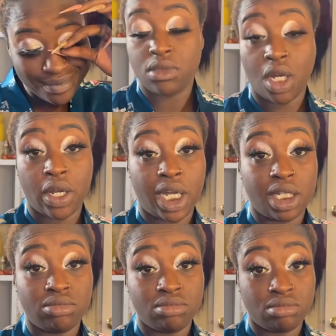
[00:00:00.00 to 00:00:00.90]

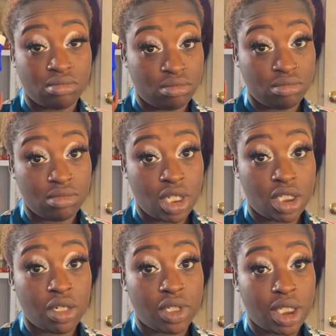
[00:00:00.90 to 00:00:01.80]
Okay,
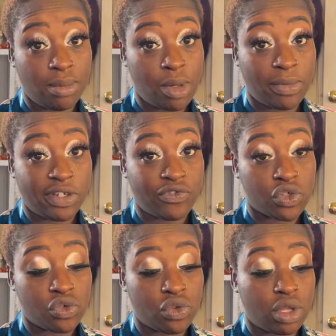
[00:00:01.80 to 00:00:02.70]
so it's the moment of
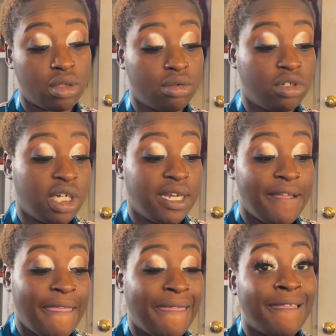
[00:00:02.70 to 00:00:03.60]
truth.
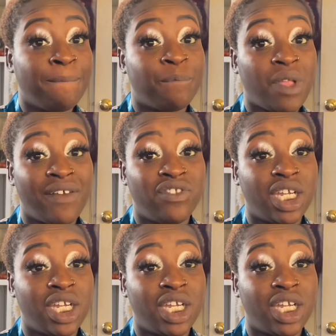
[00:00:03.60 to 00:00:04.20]
I've done a